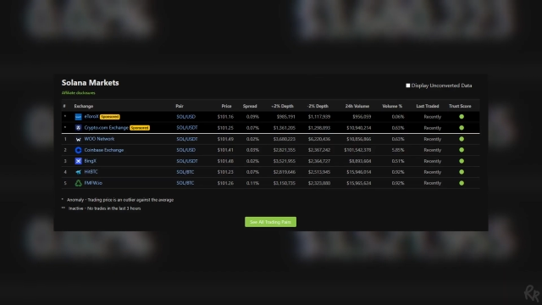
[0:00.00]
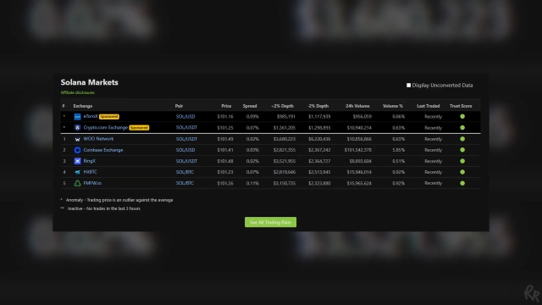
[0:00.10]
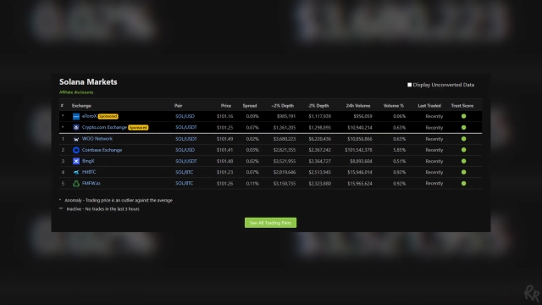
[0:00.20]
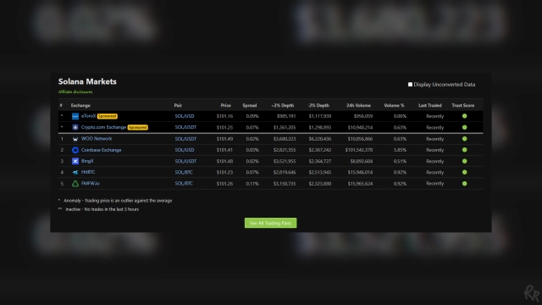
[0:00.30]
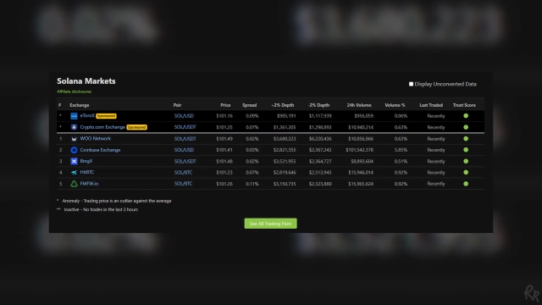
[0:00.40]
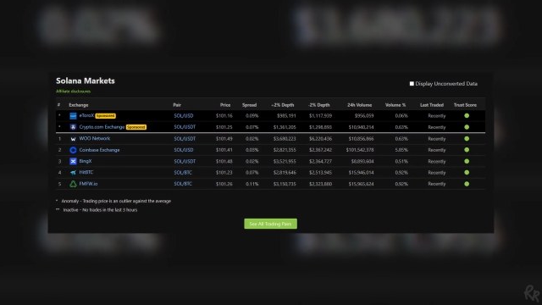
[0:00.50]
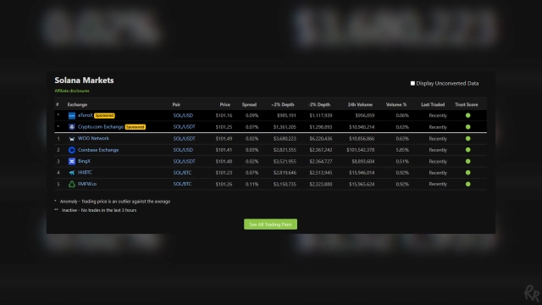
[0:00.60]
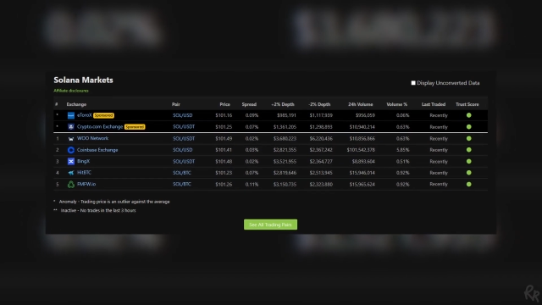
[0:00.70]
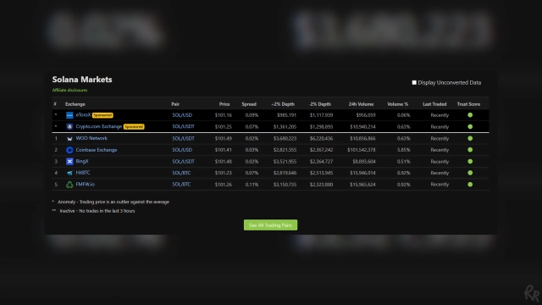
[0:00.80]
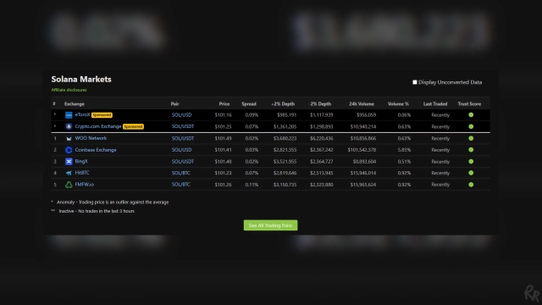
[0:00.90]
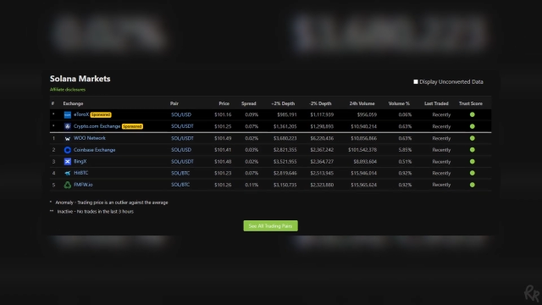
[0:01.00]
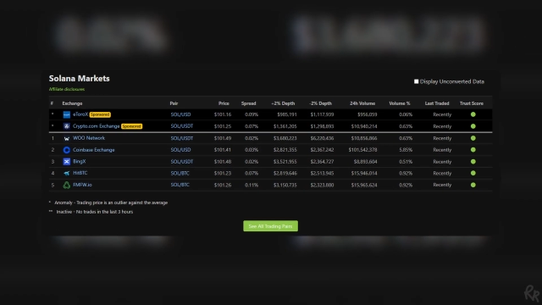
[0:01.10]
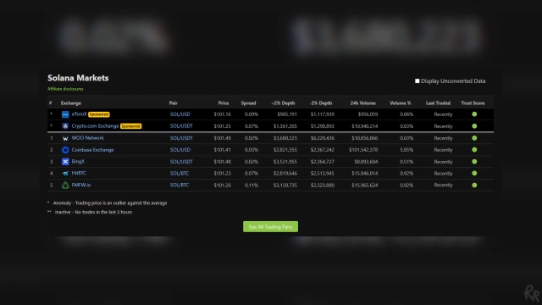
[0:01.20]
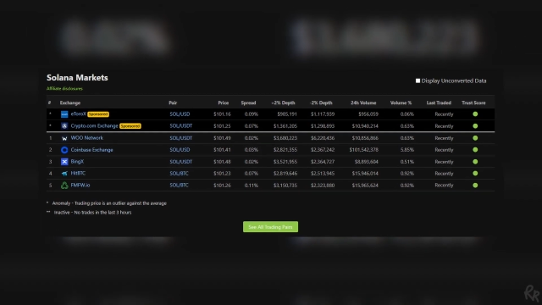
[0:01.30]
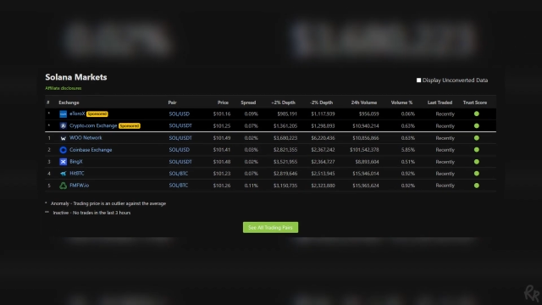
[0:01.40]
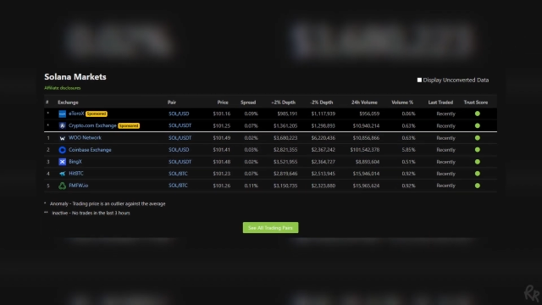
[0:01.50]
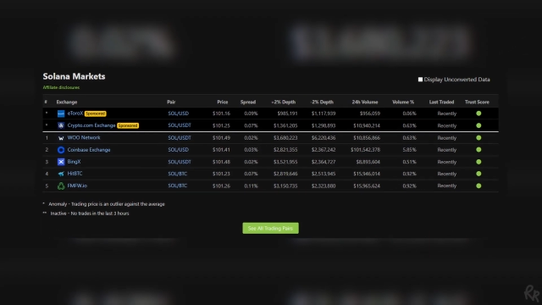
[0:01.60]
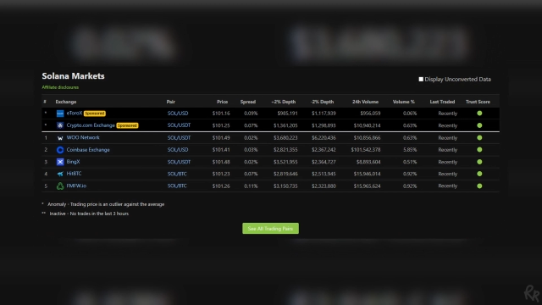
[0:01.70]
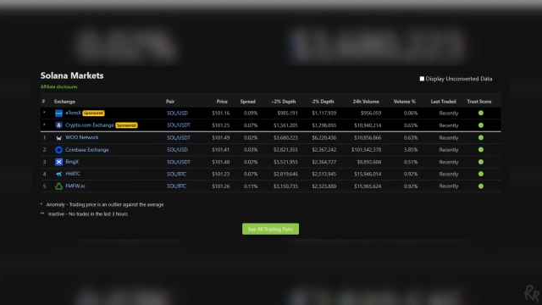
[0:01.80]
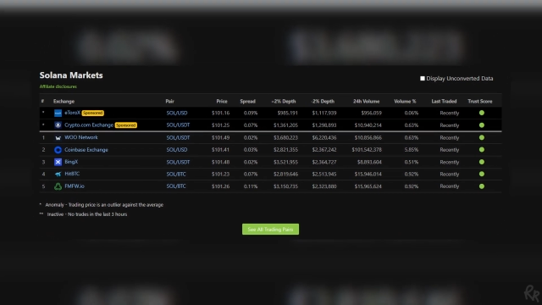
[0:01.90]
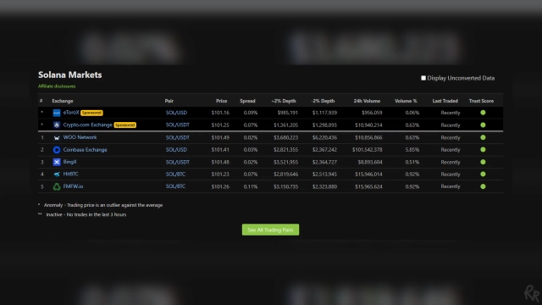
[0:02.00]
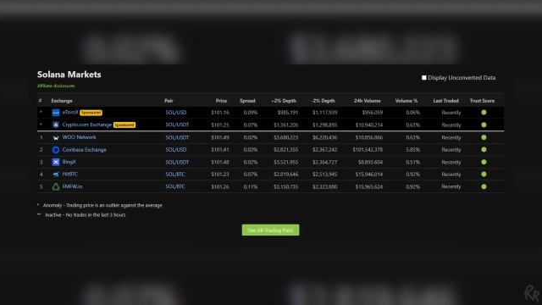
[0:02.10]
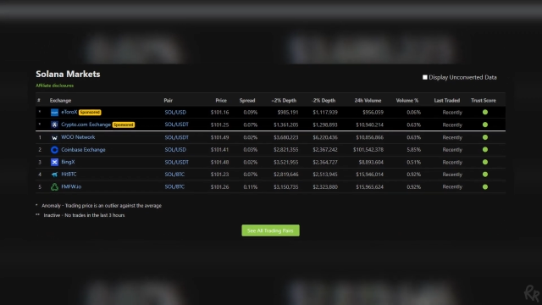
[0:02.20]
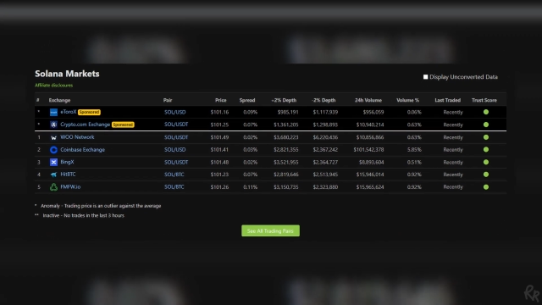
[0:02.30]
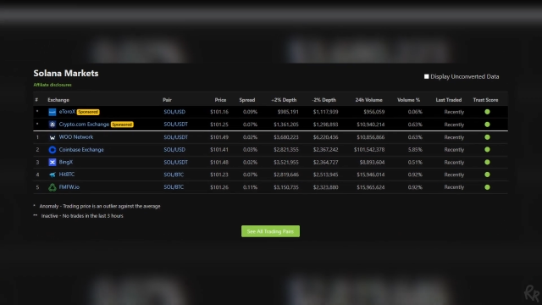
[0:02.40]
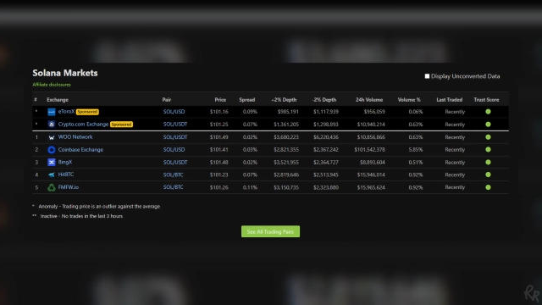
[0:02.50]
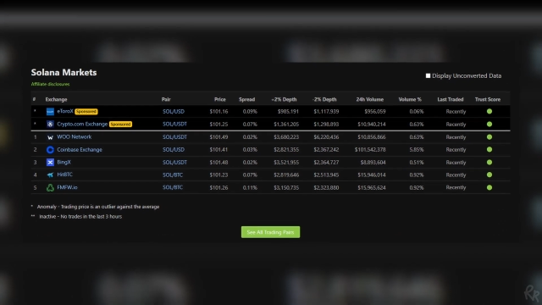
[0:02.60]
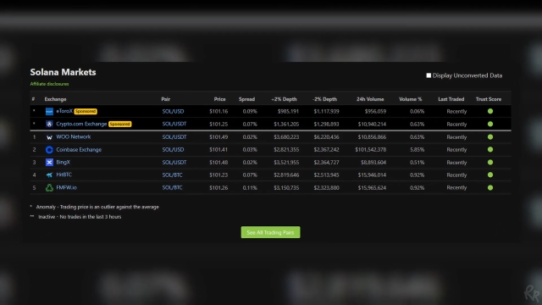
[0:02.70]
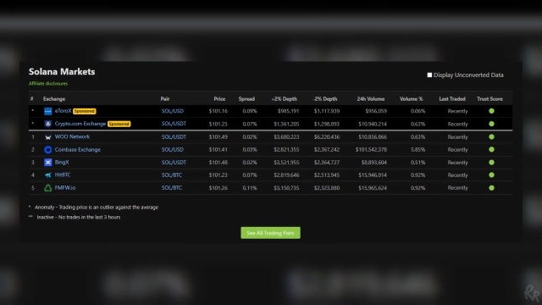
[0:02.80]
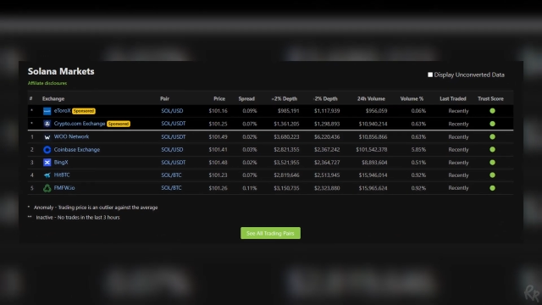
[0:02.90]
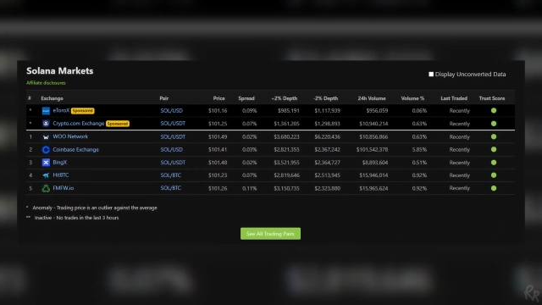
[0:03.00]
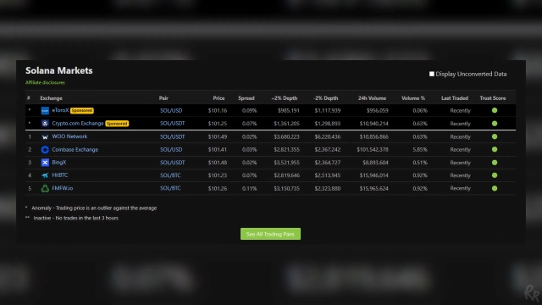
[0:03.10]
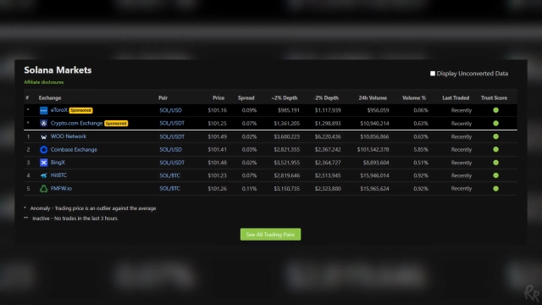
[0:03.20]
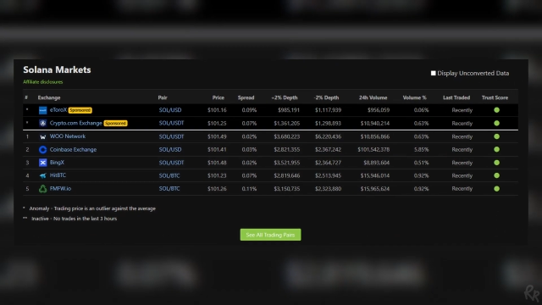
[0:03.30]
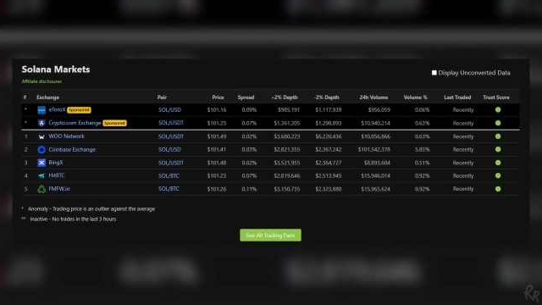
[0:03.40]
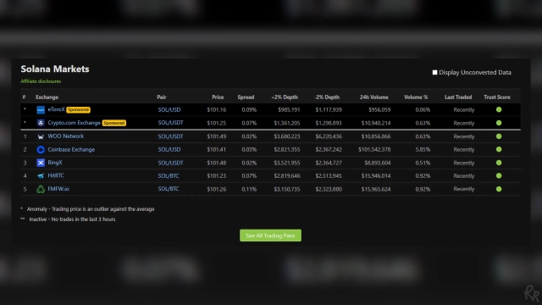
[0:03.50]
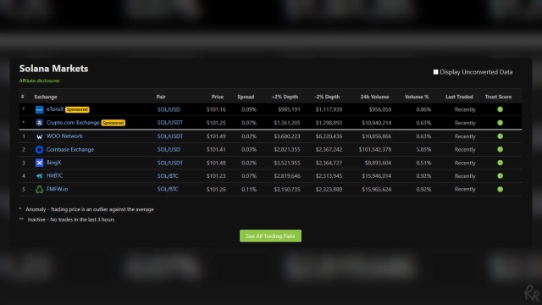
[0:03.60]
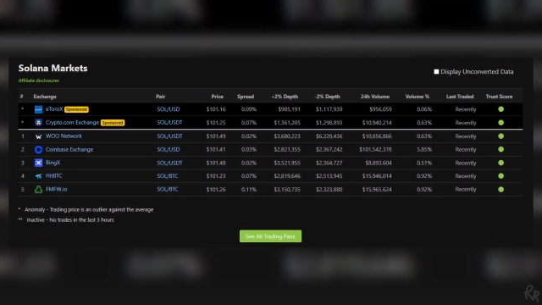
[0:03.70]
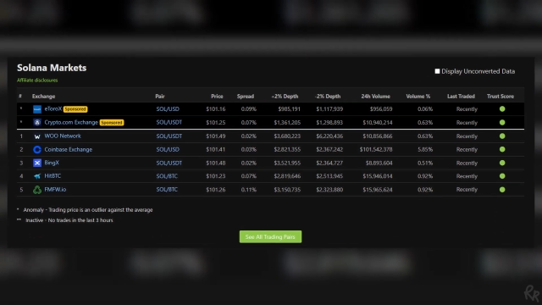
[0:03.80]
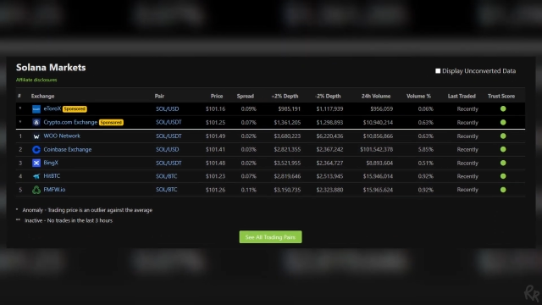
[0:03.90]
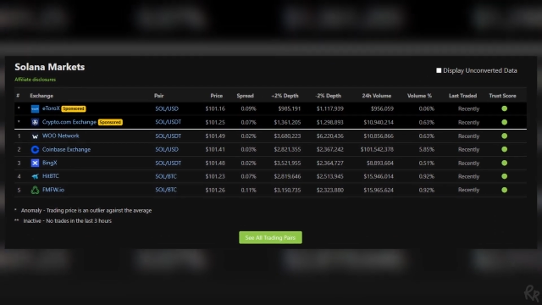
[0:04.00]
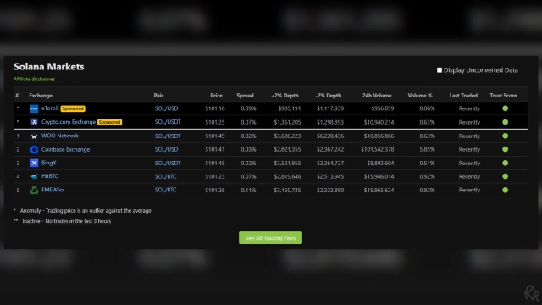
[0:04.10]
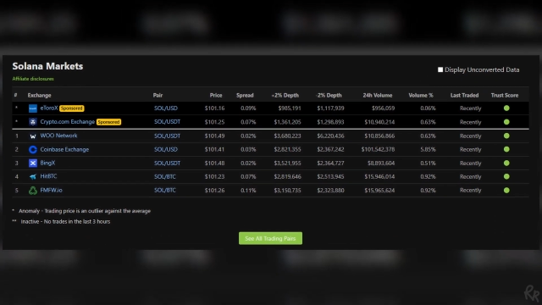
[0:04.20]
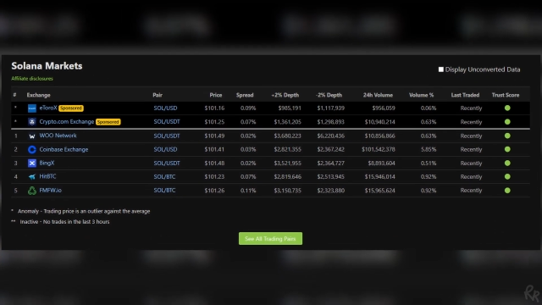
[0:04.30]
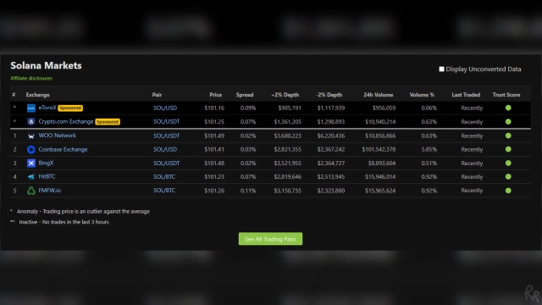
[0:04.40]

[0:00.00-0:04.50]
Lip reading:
(no speaker visible)